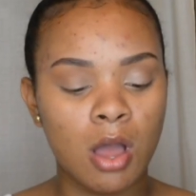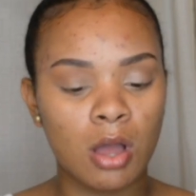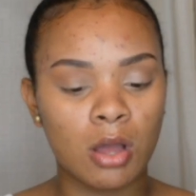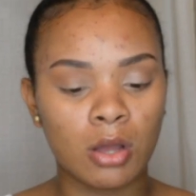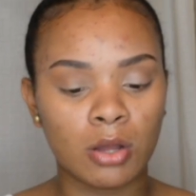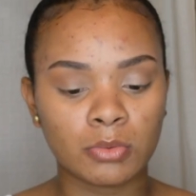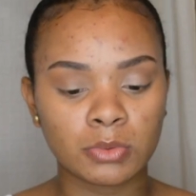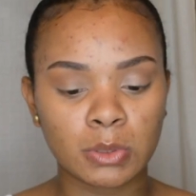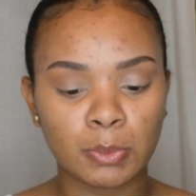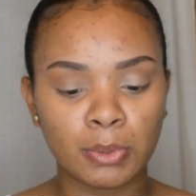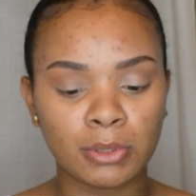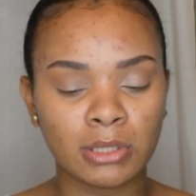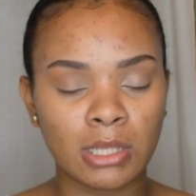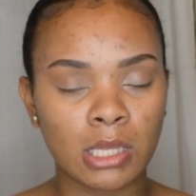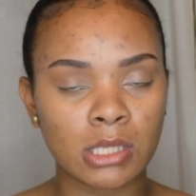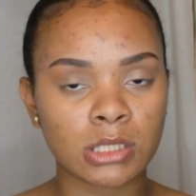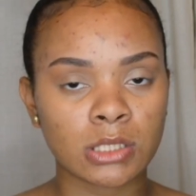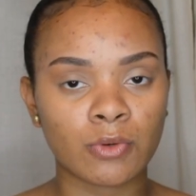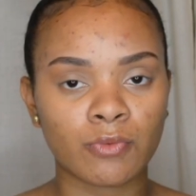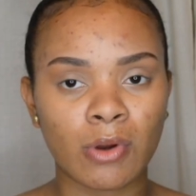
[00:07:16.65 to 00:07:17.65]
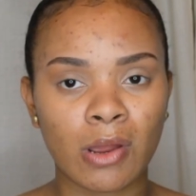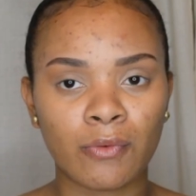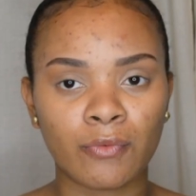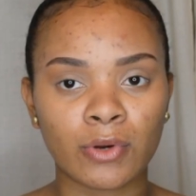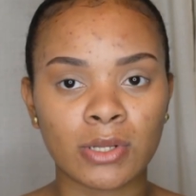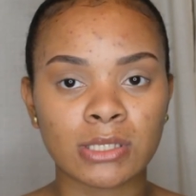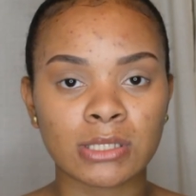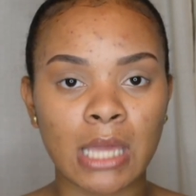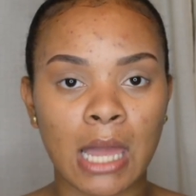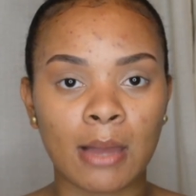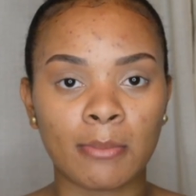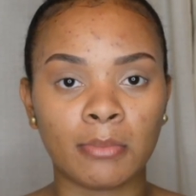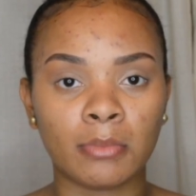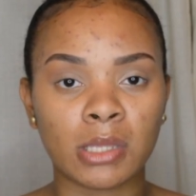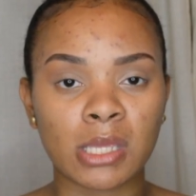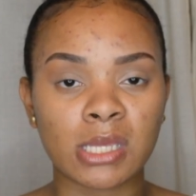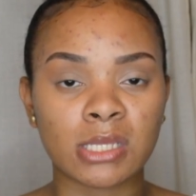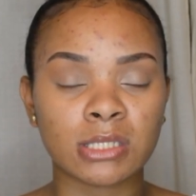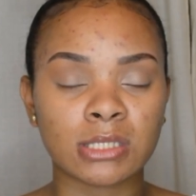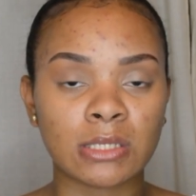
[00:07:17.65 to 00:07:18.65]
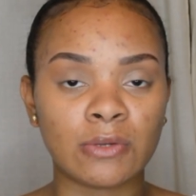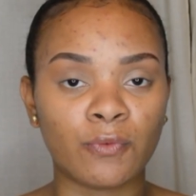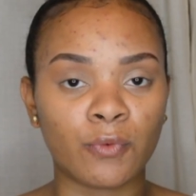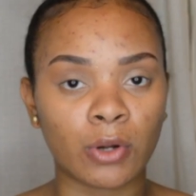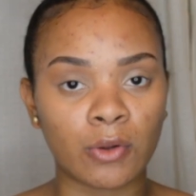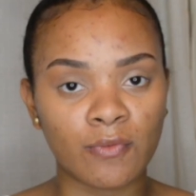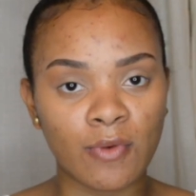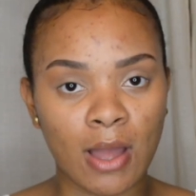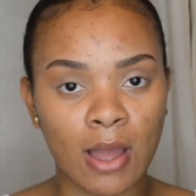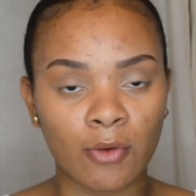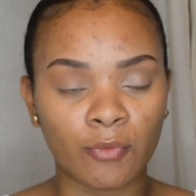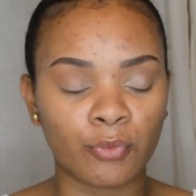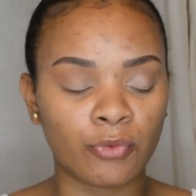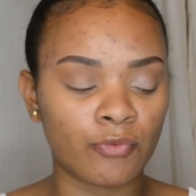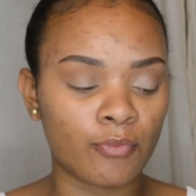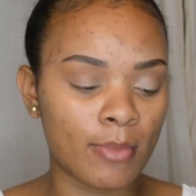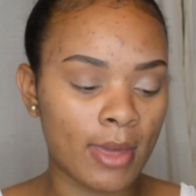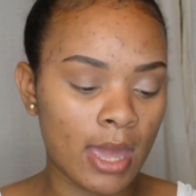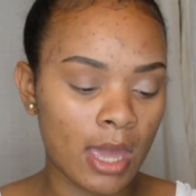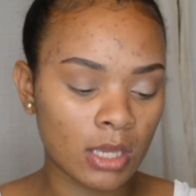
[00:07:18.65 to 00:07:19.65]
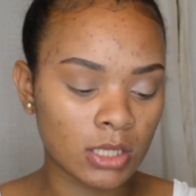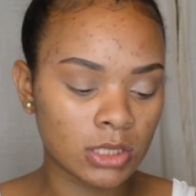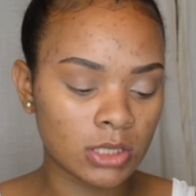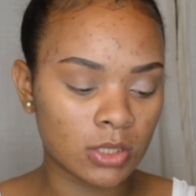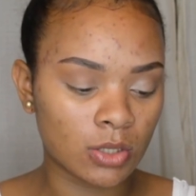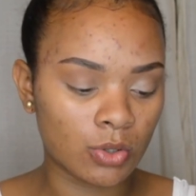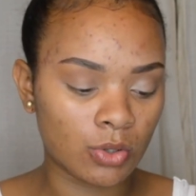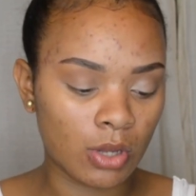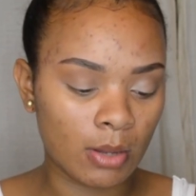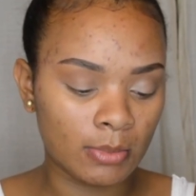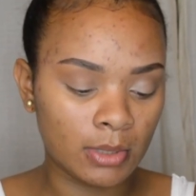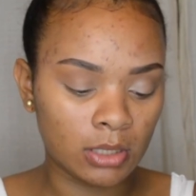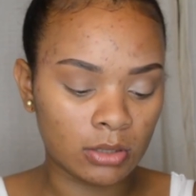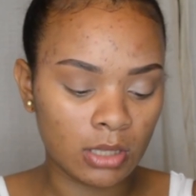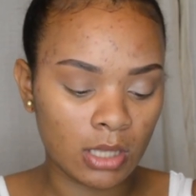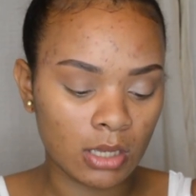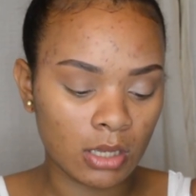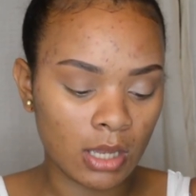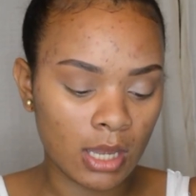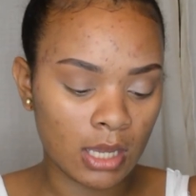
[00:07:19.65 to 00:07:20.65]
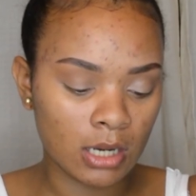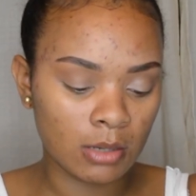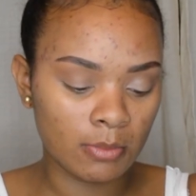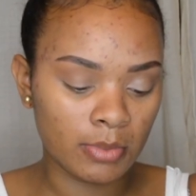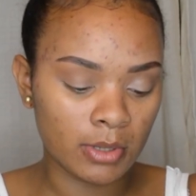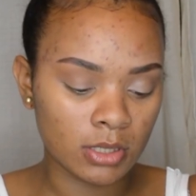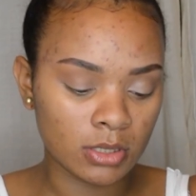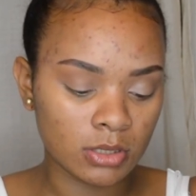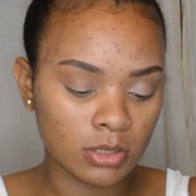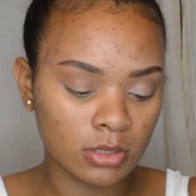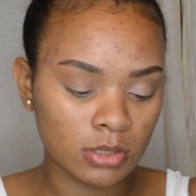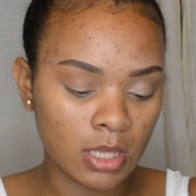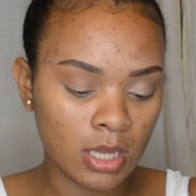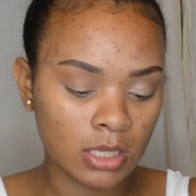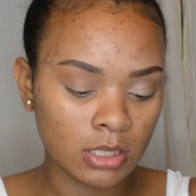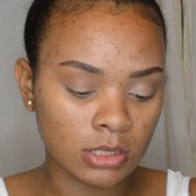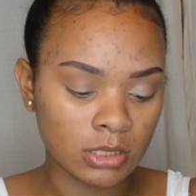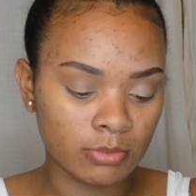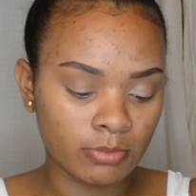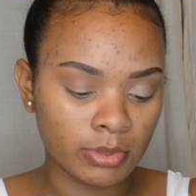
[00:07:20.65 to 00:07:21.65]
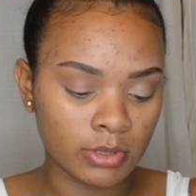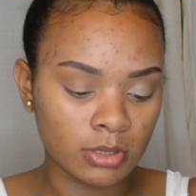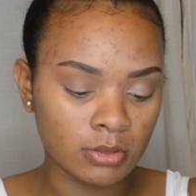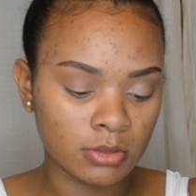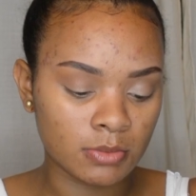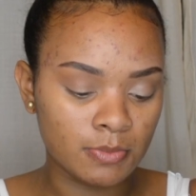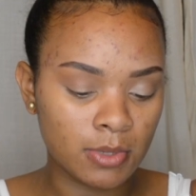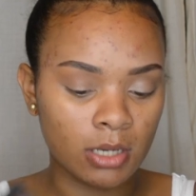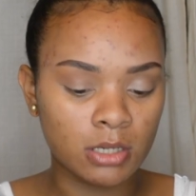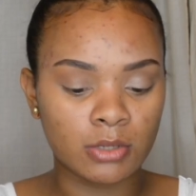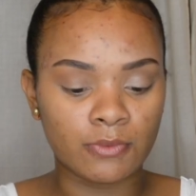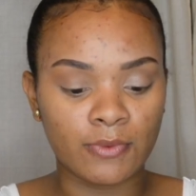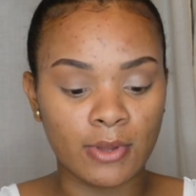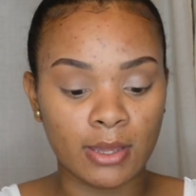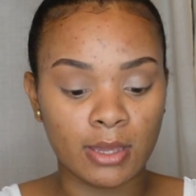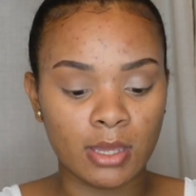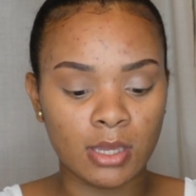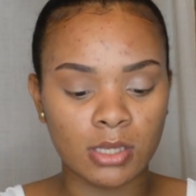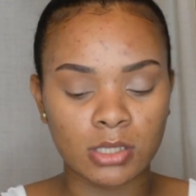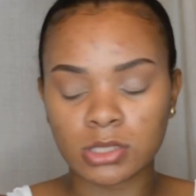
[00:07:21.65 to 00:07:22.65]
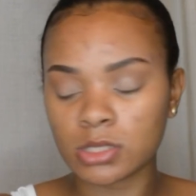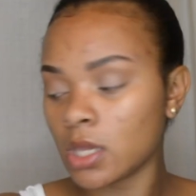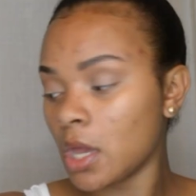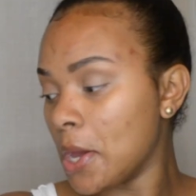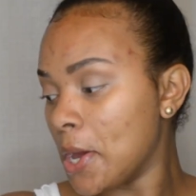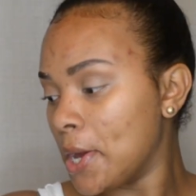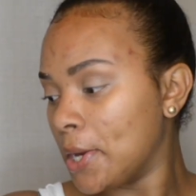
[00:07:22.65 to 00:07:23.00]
Um, to put that into reference, I'm an NC45 with MAC, so I mean, that kind of puts things in perspective, I guess.